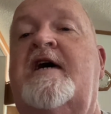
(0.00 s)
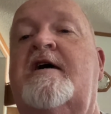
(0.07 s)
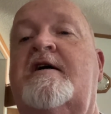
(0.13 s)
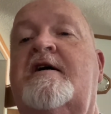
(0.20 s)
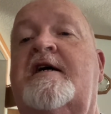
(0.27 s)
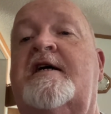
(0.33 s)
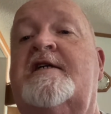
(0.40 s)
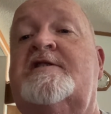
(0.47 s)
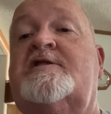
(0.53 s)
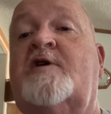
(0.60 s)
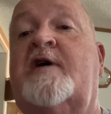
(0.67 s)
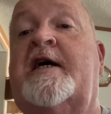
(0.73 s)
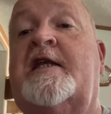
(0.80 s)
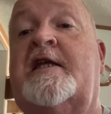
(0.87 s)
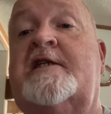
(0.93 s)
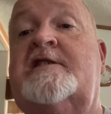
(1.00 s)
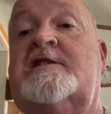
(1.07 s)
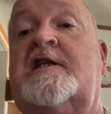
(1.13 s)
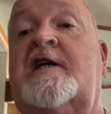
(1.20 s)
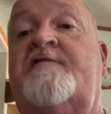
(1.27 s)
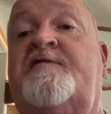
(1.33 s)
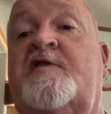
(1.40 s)
And so, and Lisa,
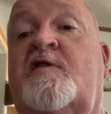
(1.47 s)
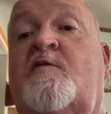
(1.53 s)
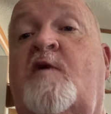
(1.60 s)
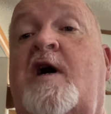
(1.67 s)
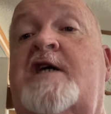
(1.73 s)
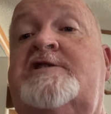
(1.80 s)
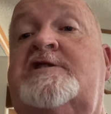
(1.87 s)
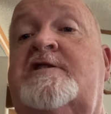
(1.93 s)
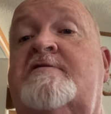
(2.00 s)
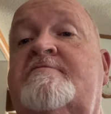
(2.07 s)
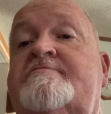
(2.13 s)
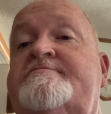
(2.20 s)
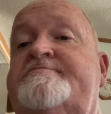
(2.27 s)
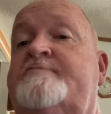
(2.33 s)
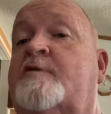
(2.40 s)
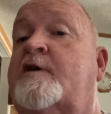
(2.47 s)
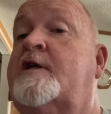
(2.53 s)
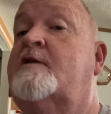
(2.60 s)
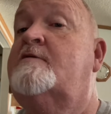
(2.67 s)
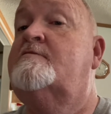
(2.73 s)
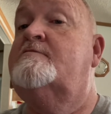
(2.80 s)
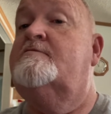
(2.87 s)
if you're watching,
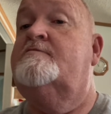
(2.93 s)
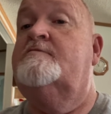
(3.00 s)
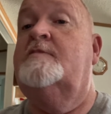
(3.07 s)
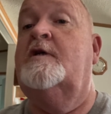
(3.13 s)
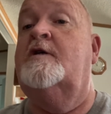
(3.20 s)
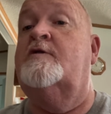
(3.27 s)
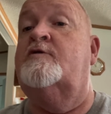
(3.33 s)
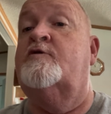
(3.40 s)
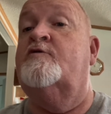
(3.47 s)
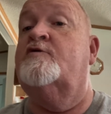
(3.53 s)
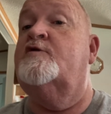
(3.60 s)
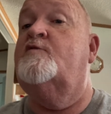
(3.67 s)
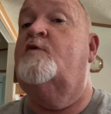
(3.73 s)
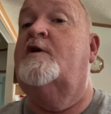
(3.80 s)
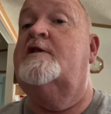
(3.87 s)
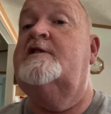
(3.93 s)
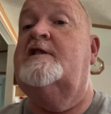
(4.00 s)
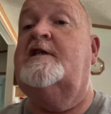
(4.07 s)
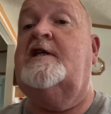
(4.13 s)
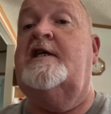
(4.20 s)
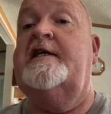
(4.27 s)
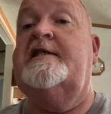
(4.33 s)
well, you're the one that
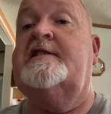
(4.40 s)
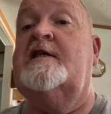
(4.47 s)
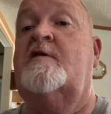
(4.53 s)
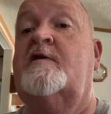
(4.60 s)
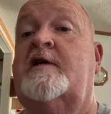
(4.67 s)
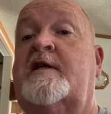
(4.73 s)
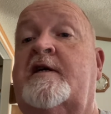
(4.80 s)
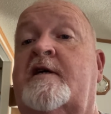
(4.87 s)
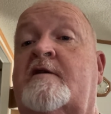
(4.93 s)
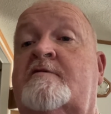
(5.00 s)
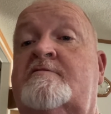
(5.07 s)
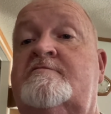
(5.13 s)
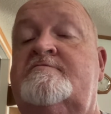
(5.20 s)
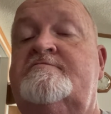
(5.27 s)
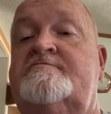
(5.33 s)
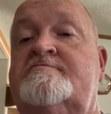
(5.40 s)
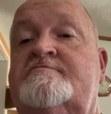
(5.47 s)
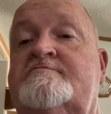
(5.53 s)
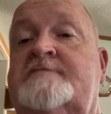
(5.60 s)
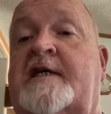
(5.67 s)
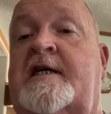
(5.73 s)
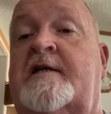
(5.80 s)
clicked on it now.
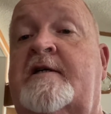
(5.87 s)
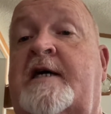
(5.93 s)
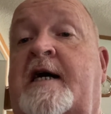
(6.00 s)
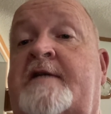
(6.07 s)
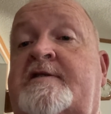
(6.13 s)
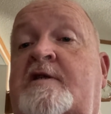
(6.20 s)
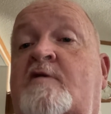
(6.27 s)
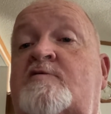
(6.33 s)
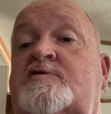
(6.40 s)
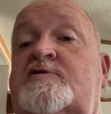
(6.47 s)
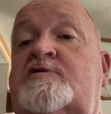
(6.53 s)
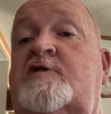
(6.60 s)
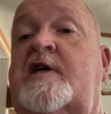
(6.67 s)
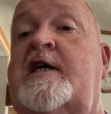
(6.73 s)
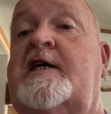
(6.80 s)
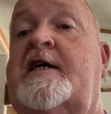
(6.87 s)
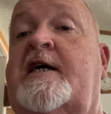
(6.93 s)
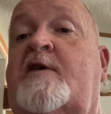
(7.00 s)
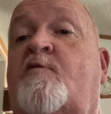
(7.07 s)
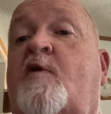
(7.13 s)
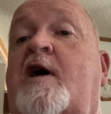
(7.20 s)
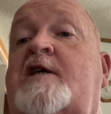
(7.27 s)
I told you, you ain't got
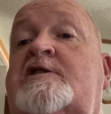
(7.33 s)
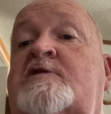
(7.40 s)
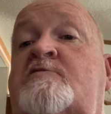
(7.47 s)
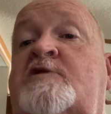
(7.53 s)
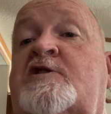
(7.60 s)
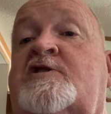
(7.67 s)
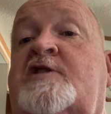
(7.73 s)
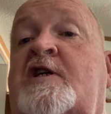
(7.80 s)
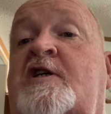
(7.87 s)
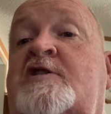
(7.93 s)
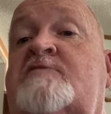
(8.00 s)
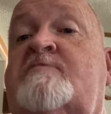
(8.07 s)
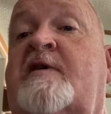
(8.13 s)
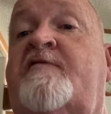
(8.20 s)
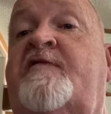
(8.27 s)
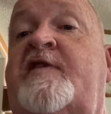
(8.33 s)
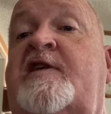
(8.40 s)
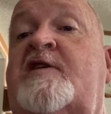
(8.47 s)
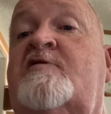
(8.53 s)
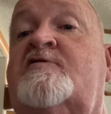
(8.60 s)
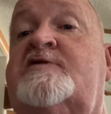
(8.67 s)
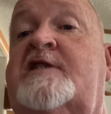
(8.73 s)
to watch them just because my
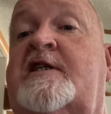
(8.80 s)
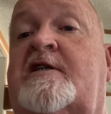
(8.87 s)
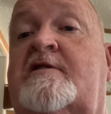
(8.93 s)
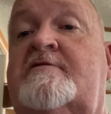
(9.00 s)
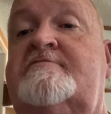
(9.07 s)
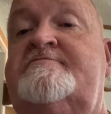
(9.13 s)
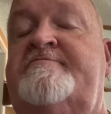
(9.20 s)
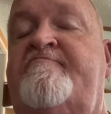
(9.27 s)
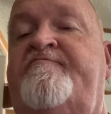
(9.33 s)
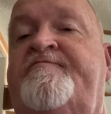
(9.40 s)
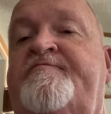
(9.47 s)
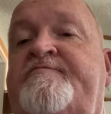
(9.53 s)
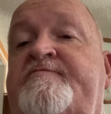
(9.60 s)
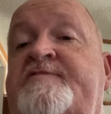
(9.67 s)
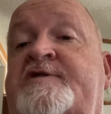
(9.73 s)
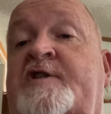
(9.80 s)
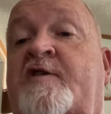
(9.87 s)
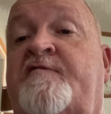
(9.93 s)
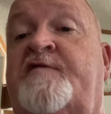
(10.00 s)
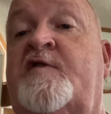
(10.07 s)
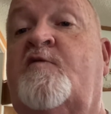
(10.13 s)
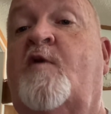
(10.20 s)
video's there. So
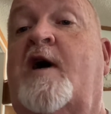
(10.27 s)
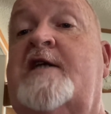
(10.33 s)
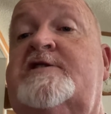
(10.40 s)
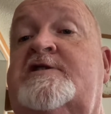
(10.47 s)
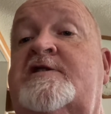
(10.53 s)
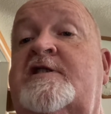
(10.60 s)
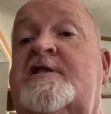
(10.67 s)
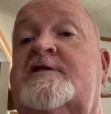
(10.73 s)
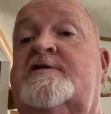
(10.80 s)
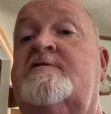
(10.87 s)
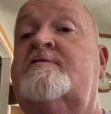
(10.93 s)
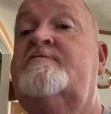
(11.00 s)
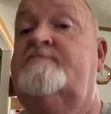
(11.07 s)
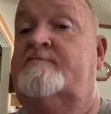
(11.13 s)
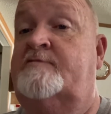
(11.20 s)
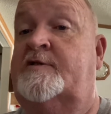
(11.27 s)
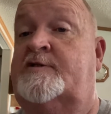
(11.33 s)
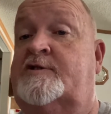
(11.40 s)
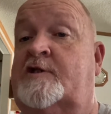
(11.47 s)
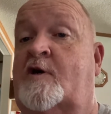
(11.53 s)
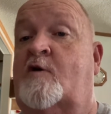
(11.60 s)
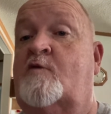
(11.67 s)
if you're watching this, it's
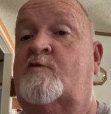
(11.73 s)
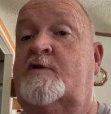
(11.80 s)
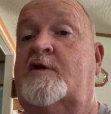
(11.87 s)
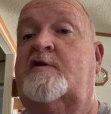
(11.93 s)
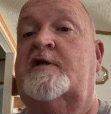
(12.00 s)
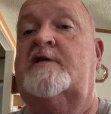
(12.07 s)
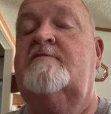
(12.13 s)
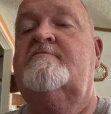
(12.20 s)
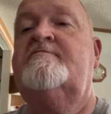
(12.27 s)
your own doing.